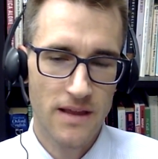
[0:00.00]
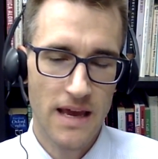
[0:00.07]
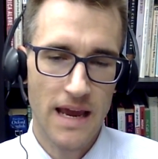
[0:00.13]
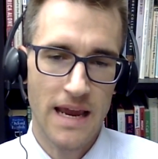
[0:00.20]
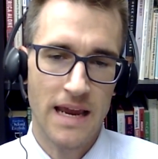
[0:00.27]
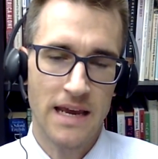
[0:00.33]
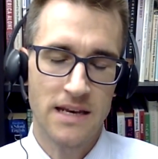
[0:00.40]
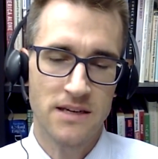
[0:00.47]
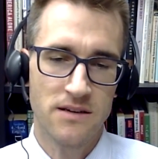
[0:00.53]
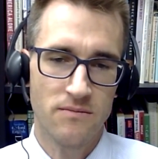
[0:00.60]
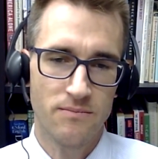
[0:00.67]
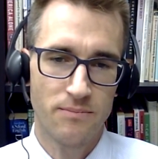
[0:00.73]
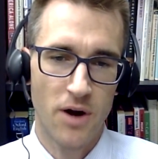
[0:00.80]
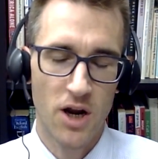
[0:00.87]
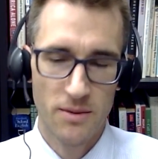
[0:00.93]
and
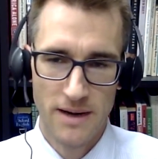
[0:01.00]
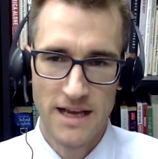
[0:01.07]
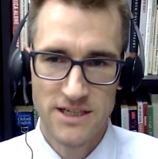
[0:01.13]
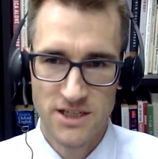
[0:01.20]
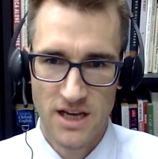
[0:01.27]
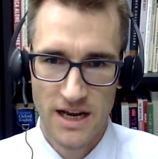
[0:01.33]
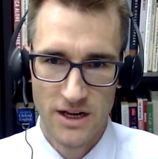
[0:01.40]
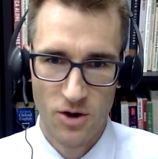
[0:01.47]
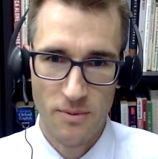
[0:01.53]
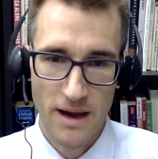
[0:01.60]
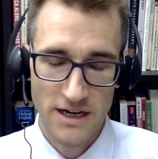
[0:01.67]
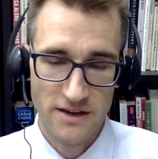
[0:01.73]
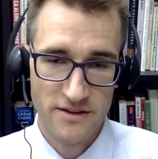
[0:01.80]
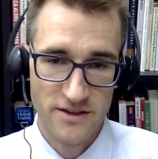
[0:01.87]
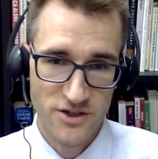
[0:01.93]
Parliament has to kind of go back
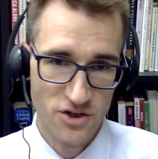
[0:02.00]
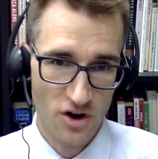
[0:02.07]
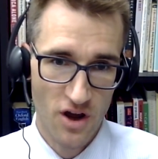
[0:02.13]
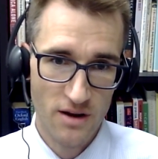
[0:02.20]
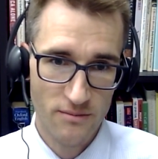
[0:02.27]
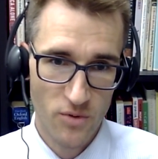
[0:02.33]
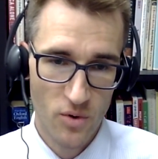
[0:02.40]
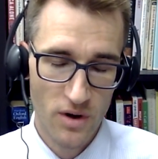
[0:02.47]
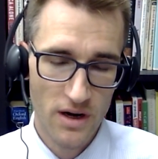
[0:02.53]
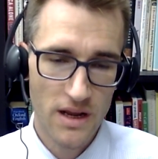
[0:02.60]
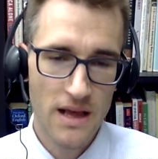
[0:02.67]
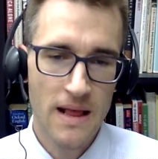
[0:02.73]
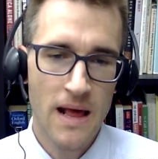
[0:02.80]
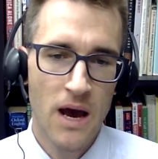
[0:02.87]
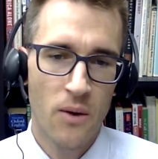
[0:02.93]
to the drawing board.
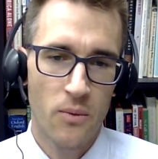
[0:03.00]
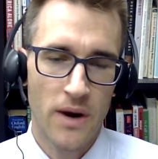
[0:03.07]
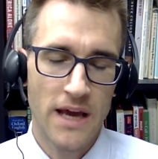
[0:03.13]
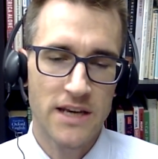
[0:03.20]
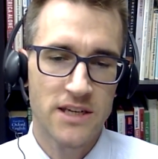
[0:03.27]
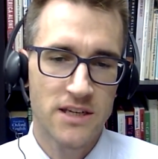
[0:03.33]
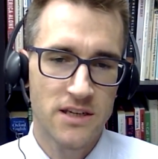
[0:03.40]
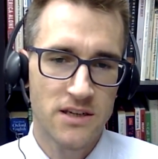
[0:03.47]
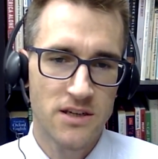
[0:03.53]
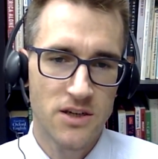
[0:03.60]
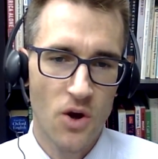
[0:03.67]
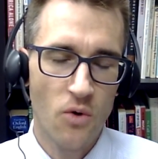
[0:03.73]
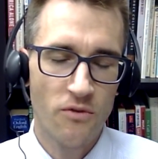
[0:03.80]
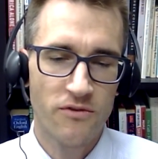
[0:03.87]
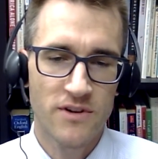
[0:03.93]
What I
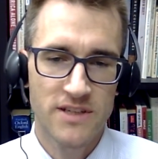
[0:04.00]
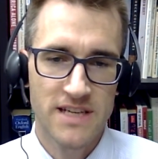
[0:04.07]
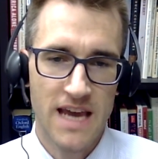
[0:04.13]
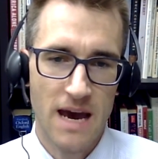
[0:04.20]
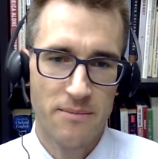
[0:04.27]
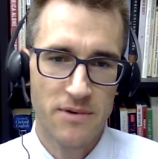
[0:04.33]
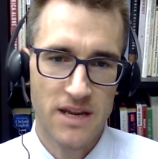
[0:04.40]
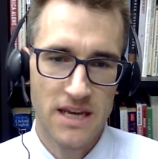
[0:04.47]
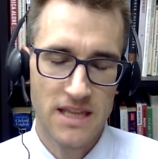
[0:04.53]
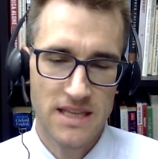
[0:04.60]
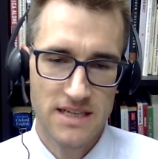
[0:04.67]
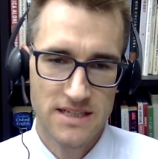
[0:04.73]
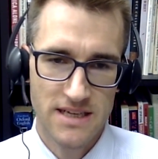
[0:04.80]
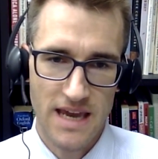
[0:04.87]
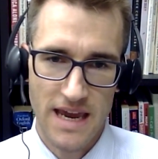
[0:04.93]
don't foresee happening in
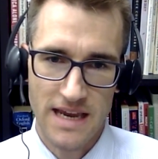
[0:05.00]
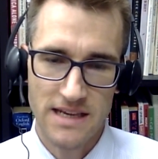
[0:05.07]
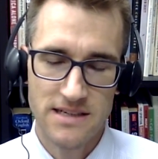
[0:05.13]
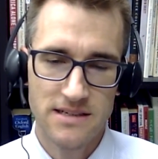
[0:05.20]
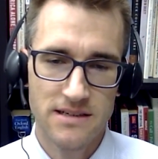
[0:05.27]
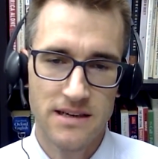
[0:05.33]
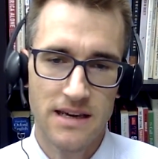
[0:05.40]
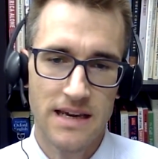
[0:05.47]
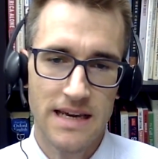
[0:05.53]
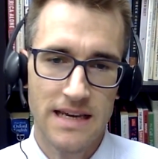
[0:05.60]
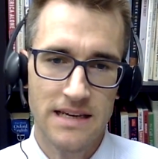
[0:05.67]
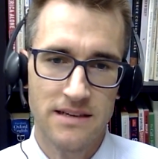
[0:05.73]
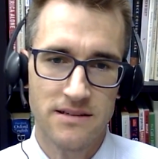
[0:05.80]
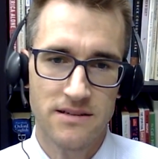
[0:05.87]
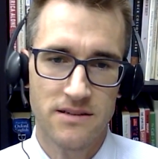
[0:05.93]
this case
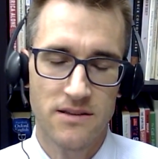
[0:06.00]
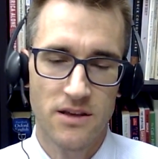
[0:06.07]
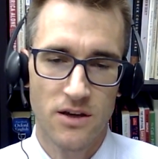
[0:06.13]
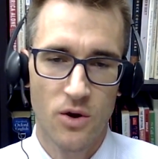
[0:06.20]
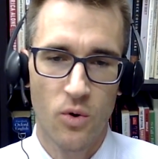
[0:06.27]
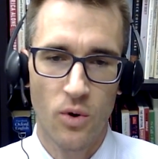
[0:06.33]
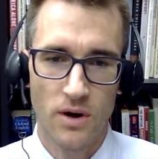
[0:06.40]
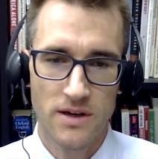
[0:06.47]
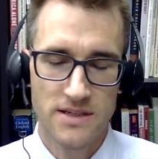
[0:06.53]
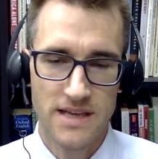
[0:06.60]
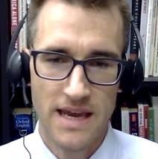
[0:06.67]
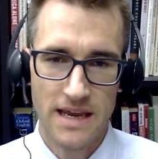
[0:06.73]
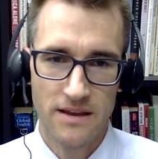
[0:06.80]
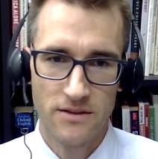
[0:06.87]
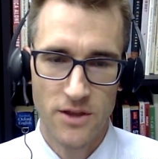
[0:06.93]
is the court
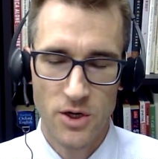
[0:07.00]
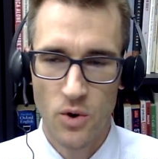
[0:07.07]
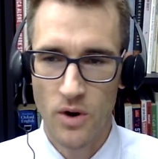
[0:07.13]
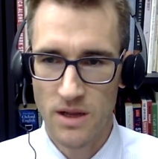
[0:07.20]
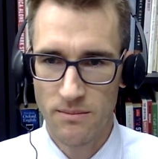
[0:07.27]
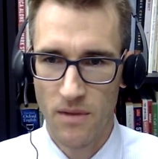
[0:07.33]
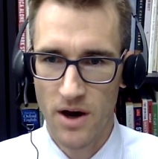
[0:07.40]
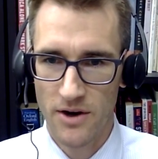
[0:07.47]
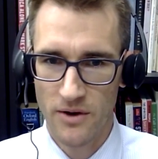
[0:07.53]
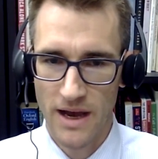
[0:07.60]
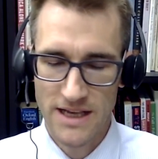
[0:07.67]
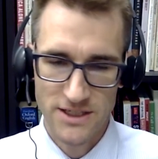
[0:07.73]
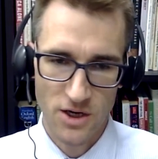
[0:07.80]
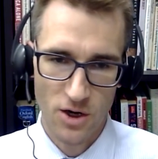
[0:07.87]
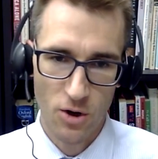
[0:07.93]
saying the Nordic model
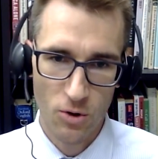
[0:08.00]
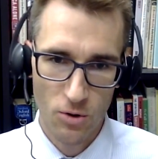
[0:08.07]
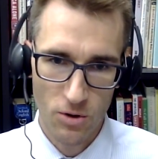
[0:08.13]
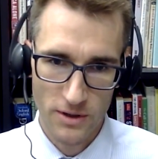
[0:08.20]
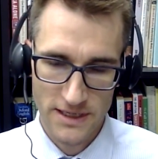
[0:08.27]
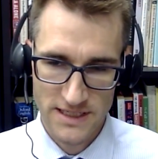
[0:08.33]
as a whole is